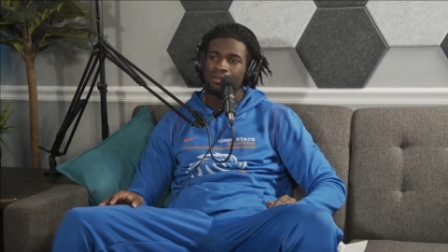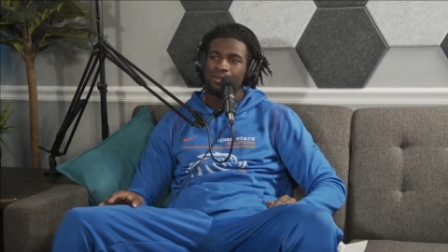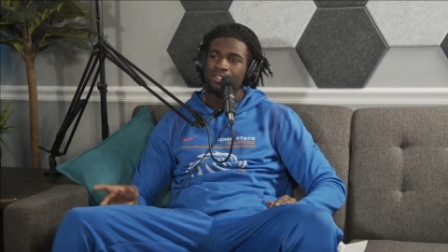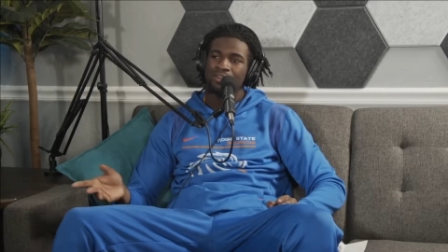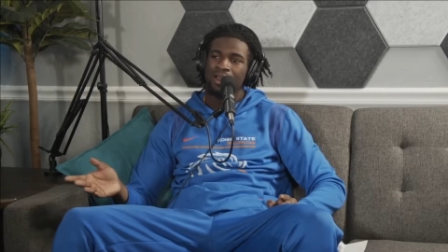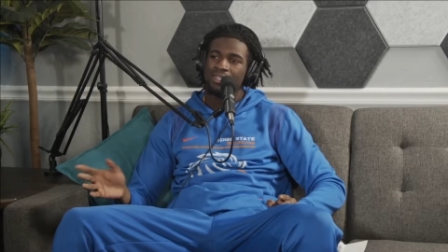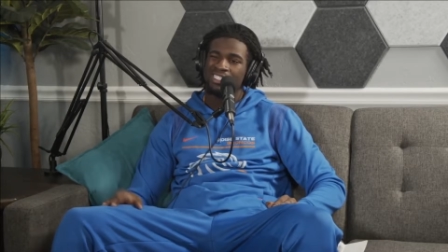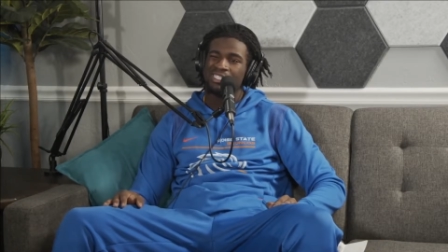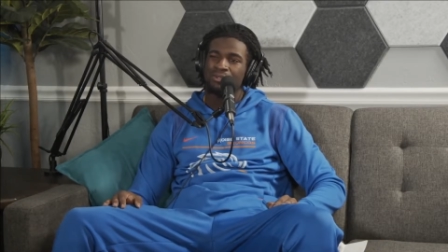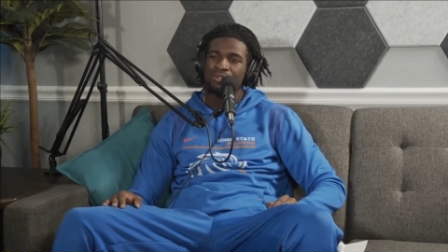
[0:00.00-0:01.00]
So I had to
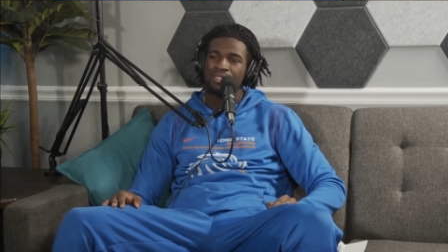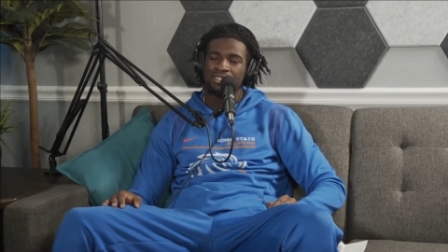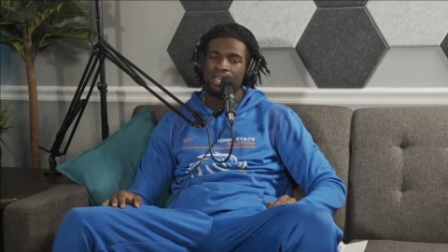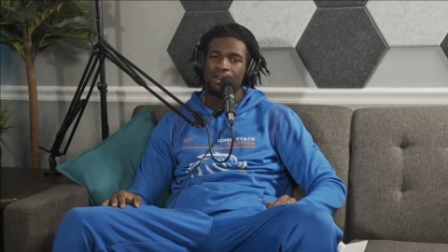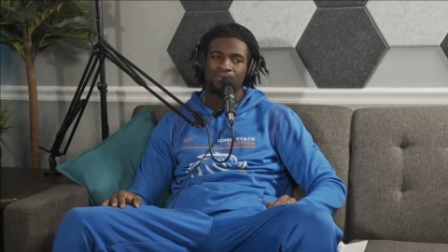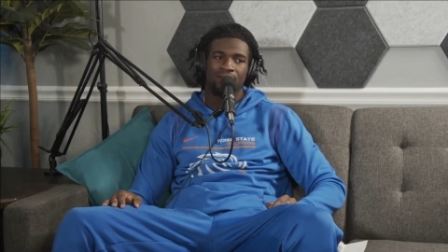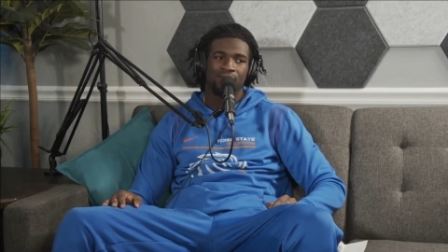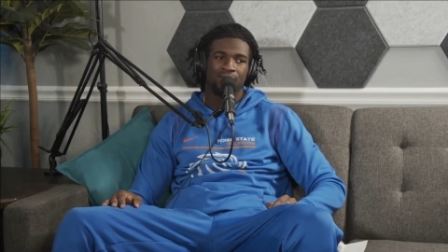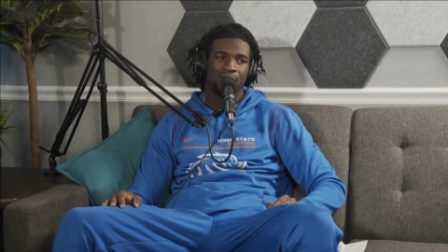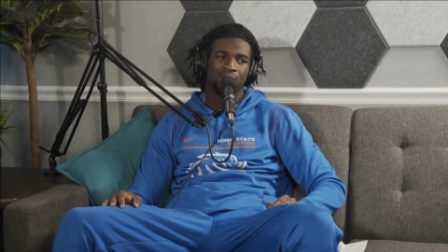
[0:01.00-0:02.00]
slow things down right
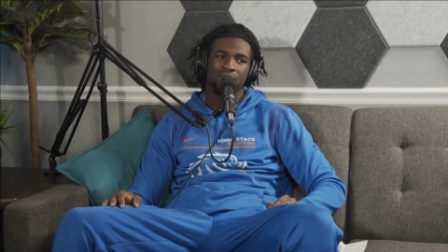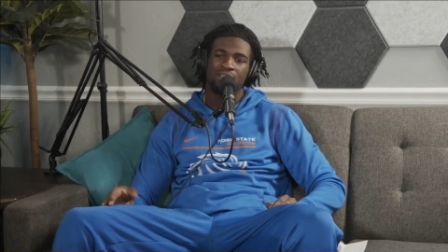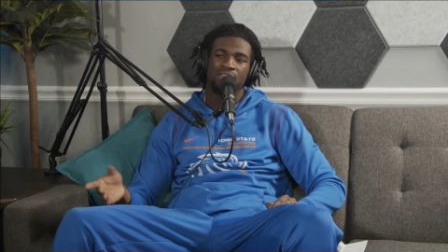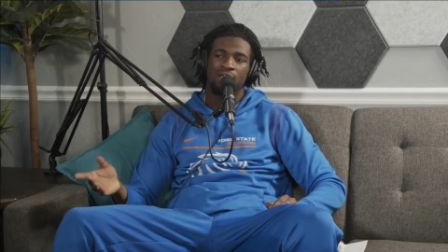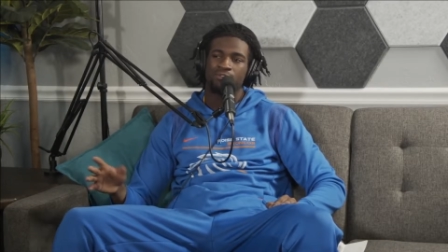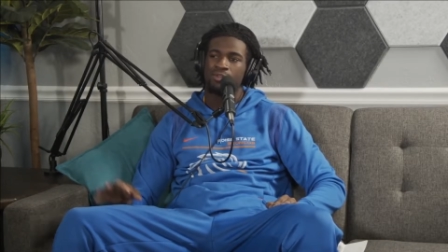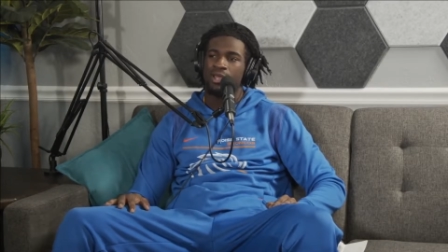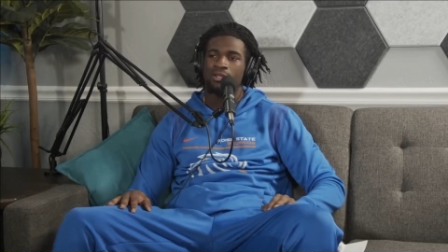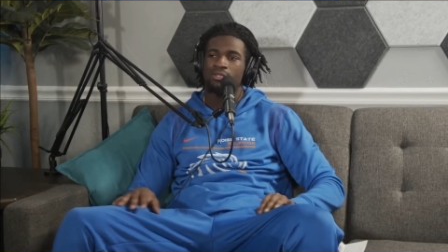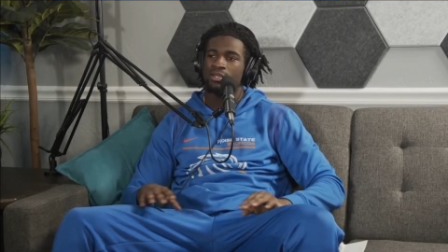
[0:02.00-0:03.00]
there. But then after that,
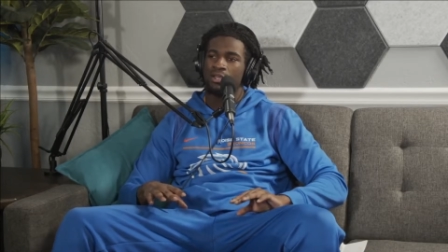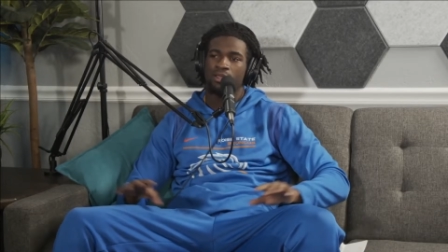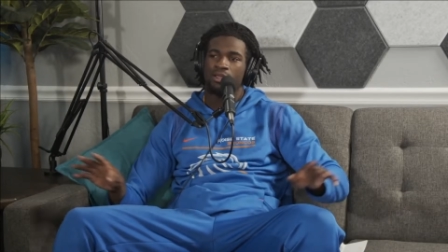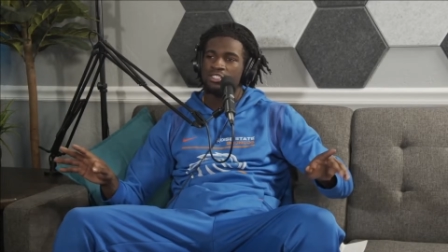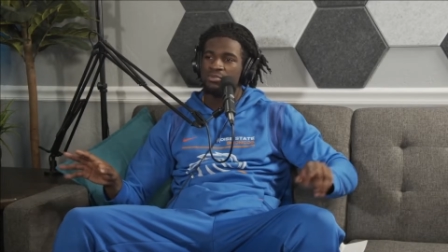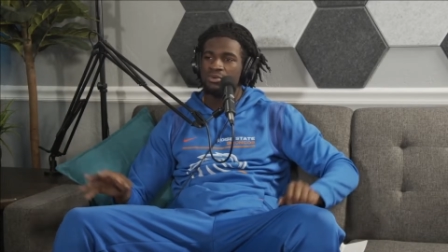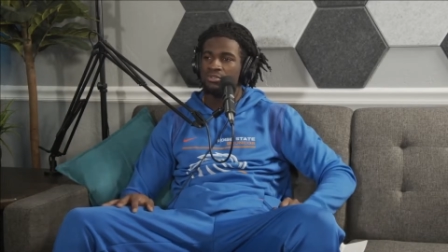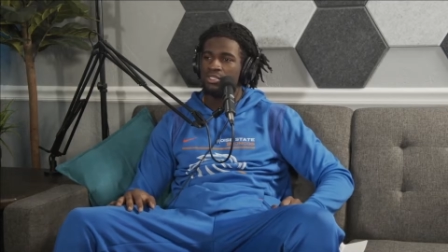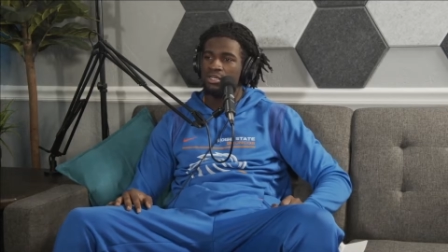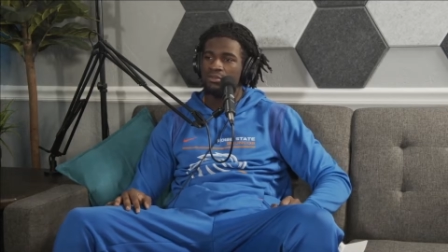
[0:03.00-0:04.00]
it's like, yeah, smooth
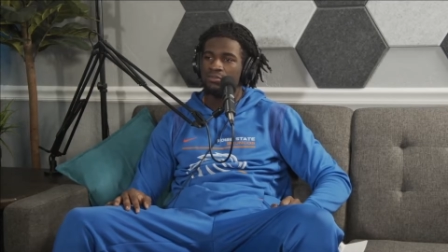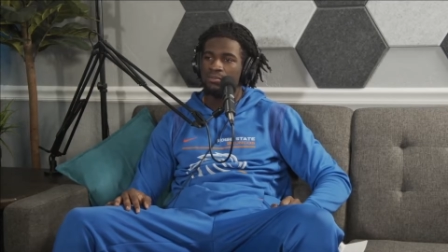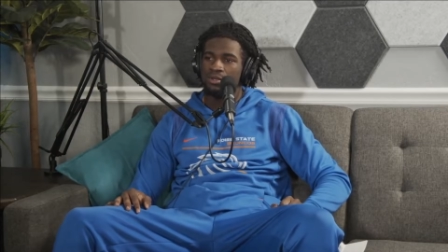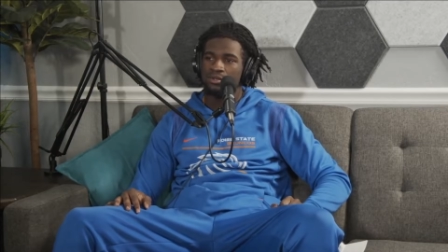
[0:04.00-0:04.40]
sailing from there.